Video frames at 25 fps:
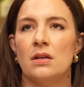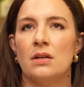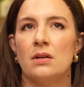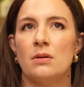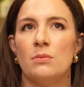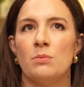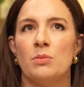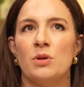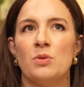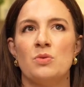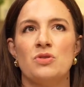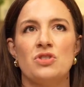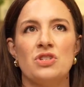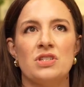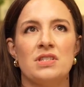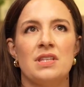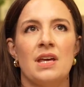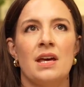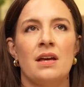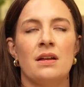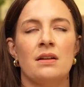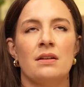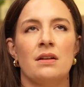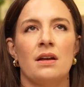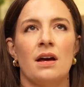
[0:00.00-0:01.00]
But it was just
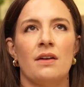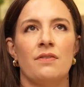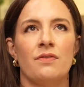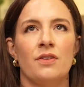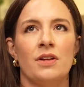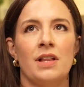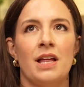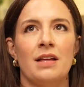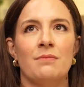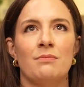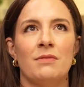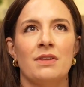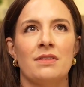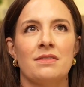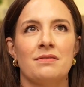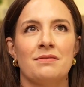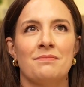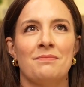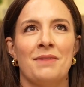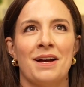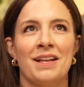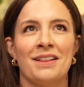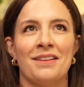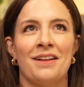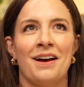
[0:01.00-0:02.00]
that I felt like
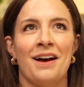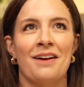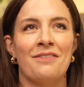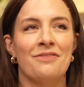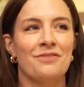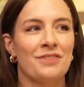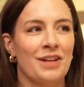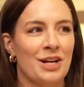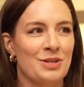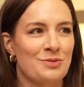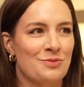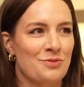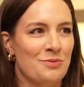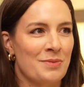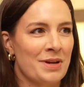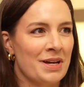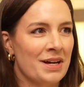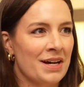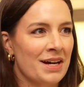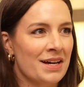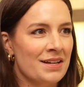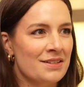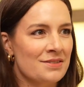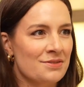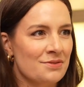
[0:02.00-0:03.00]
my life flashed before
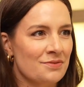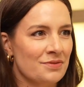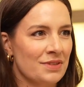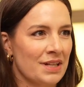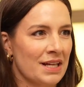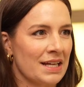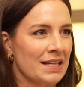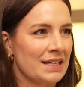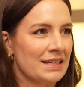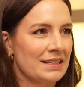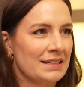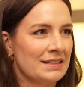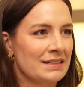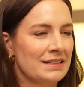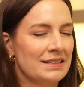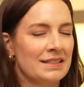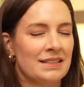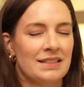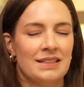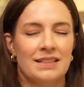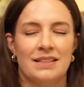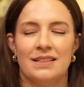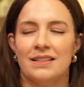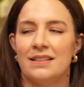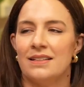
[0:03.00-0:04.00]
my eyes of like,
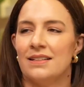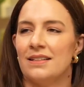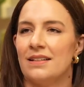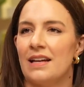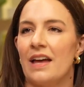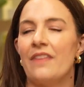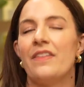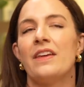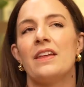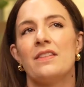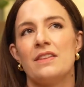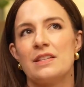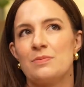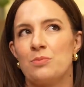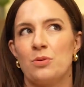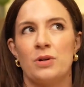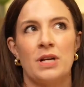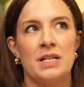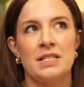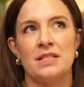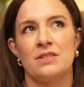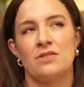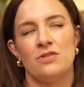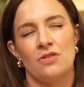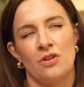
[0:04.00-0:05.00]
I think at this point I
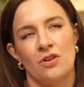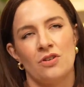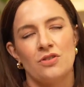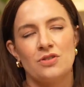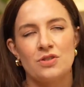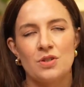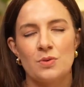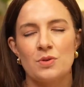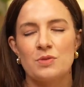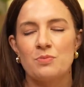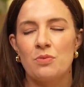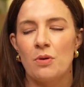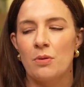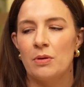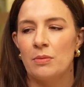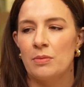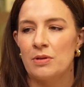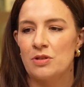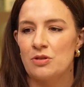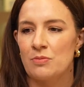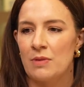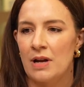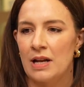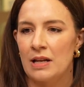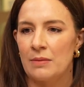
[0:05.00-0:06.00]
didn't know. So it was probably a bit
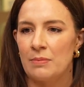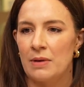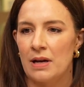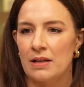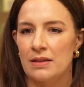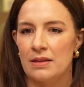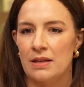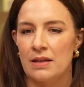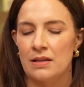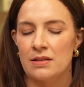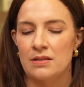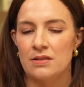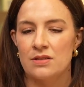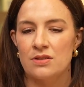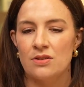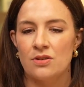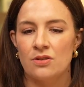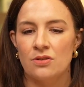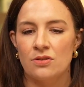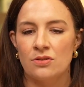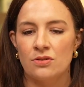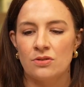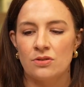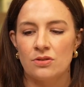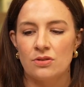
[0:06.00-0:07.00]
dramatic back then.
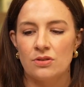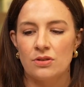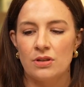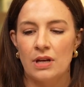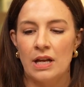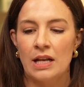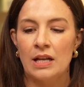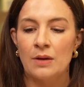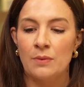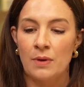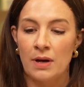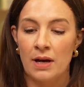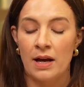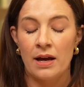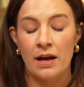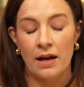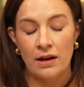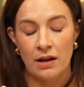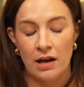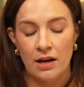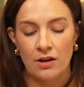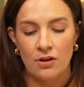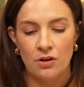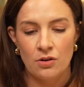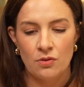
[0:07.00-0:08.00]
So anyway,
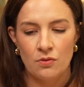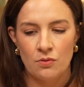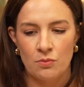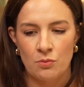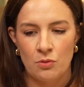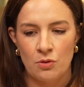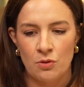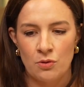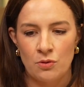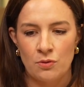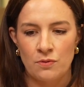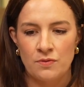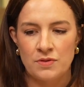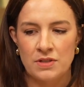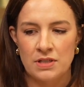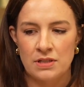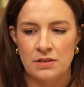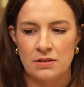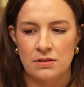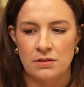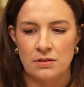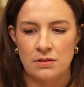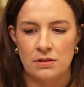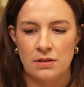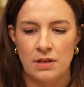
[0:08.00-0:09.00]
I got it removed,
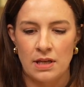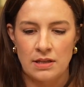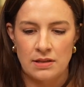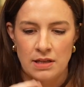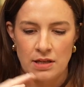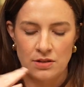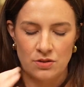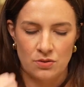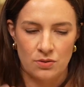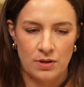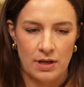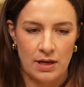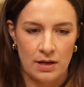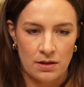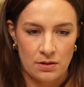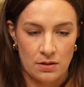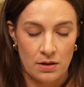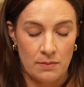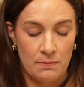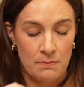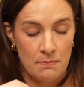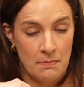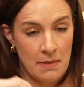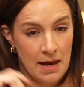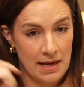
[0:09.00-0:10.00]
and they took out a
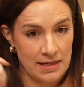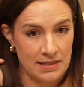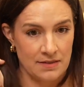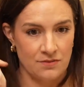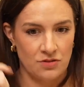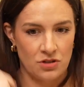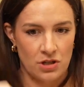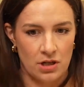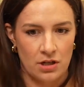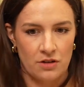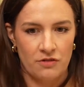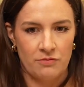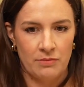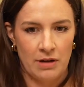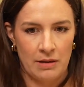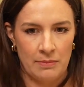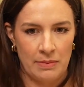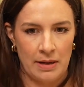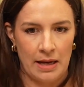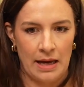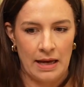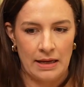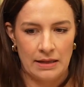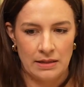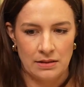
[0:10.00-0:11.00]
massive chunk of my
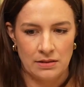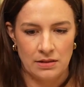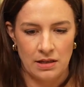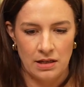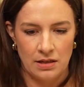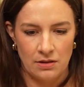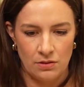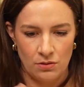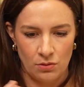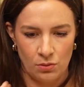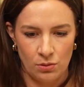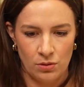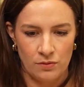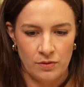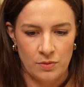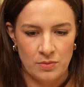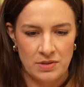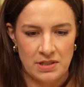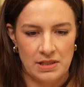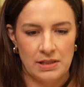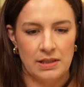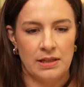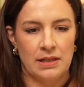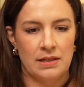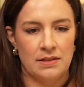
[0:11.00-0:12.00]
back, and all of it was
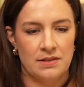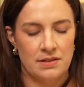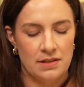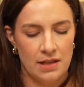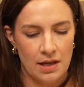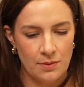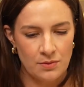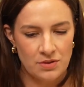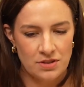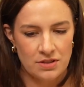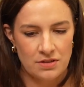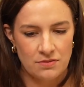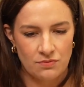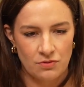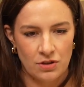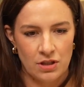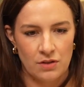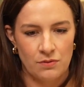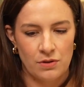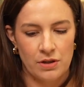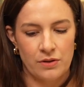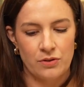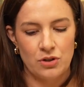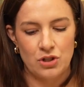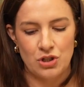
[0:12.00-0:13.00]
clear. So that was really
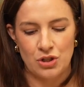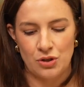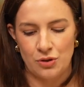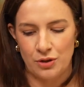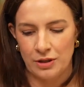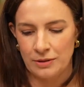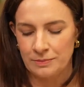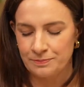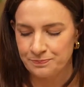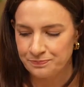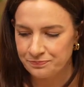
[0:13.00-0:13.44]
reassuring.